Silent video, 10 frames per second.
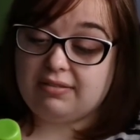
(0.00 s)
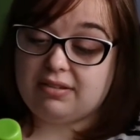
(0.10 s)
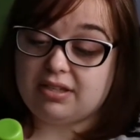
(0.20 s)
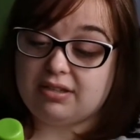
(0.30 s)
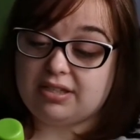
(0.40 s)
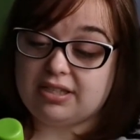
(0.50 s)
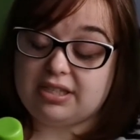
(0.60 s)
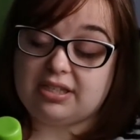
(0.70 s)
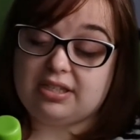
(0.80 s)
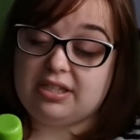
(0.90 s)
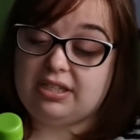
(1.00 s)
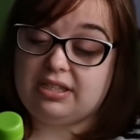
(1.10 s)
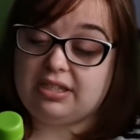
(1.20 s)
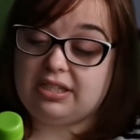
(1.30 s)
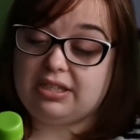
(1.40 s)
So it says here
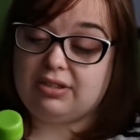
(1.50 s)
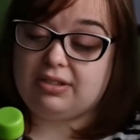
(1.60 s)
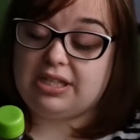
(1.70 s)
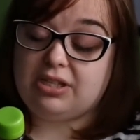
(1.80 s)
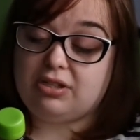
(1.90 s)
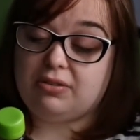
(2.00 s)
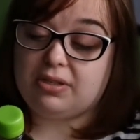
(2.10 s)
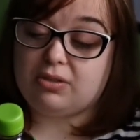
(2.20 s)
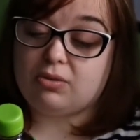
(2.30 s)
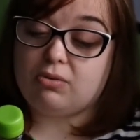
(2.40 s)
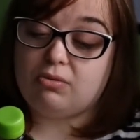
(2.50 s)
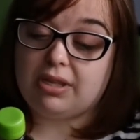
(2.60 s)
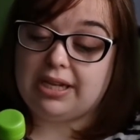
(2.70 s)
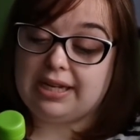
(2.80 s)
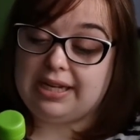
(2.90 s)
C2 is cool
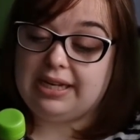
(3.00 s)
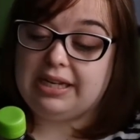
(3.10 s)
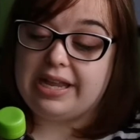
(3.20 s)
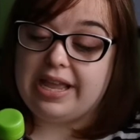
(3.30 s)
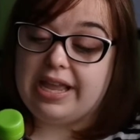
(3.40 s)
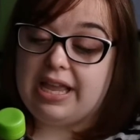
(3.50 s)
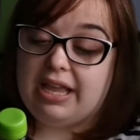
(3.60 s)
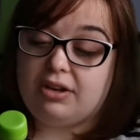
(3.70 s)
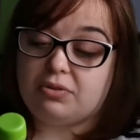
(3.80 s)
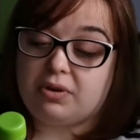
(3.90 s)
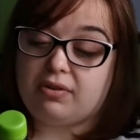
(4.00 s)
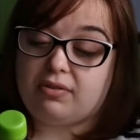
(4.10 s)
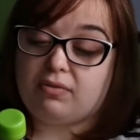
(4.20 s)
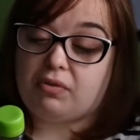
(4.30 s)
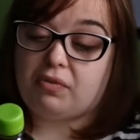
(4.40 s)
and clean,
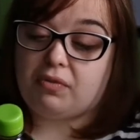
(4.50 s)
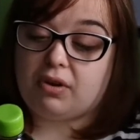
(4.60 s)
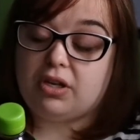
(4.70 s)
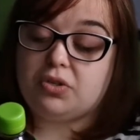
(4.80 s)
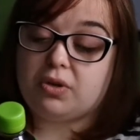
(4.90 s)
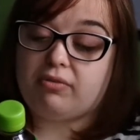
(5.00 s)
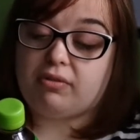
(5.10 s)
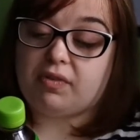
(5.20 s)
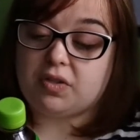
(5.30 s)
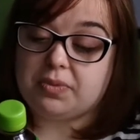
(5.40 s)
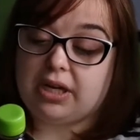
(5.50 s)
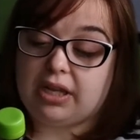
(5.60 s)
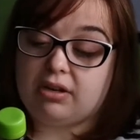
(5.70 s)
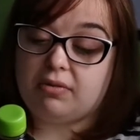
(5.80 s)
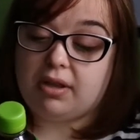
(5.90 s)
enjoy refreshment
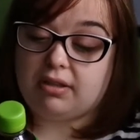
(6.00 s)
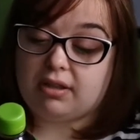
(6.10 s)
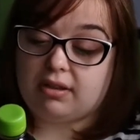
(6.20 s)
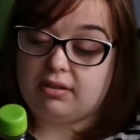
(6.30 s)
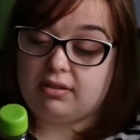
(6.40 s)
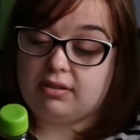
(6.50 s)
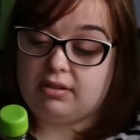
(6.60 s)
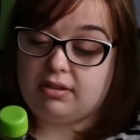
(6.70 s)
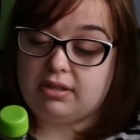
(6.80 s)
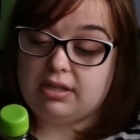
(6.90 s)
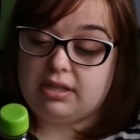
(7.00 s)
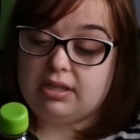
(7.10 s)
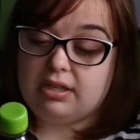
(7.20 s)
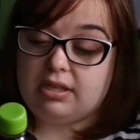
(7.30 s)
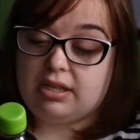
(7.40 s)
like no other.
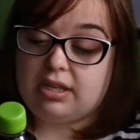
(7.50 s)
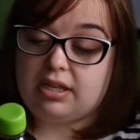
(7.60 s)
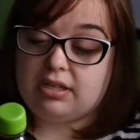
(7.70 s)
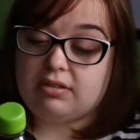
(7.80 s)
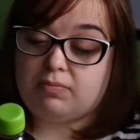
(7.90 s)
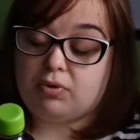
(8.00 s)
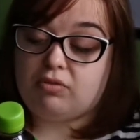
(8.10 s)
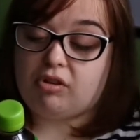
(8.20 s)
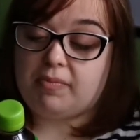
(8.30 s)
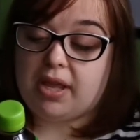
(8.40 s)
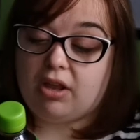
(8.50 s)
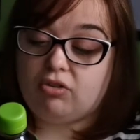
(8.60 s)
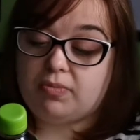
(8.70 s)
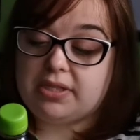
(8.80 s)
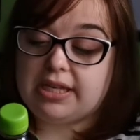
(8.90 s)
It's brewed from
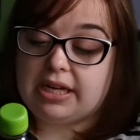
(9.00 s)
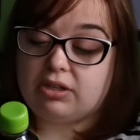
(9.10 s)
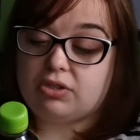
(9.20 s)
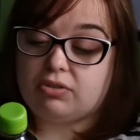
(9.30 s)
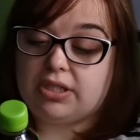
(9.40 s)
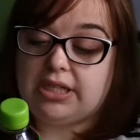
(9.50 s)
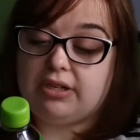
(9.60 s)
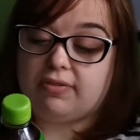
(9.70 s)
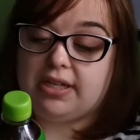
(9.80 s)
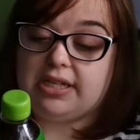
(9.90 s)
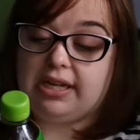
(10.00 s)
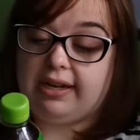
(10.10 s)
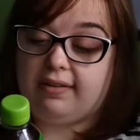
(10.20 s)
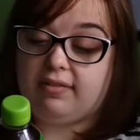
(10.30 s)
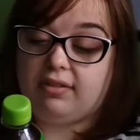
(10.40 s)
100% natural tea, green tea
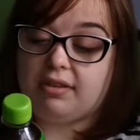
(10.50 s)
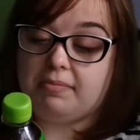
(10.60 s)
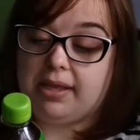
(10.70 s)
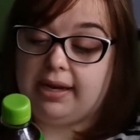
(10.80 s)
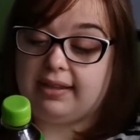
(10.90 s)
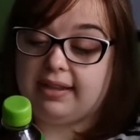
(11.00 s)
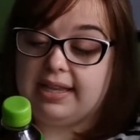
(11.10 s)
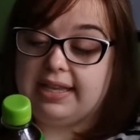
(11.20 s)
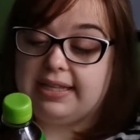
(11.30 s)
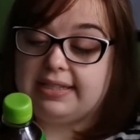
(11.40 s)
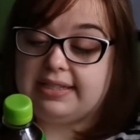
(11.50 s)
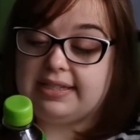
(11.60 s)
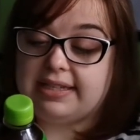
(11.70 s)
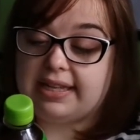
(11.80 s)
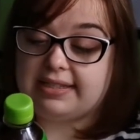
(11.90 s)
leaves, Camellia
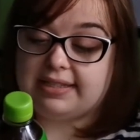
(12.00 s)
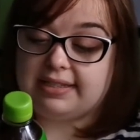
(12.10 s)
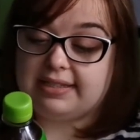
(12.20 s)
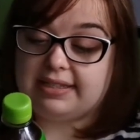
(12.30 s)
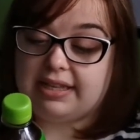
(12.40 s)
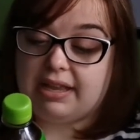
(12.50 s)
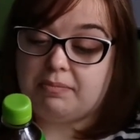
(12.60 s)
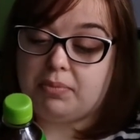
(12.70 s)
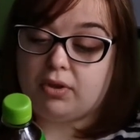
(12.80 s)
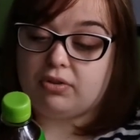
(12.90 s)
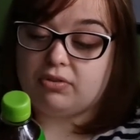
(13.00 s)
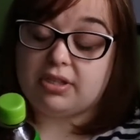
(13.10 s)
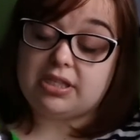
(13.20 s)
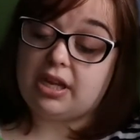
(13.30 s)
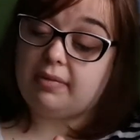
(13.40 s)
sinensis, and bottled
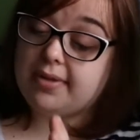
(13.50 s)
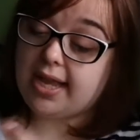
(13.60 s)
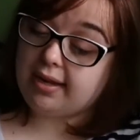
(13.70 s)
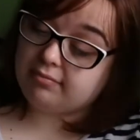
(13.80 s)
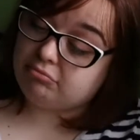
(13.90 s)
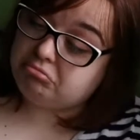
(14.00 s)
the same day.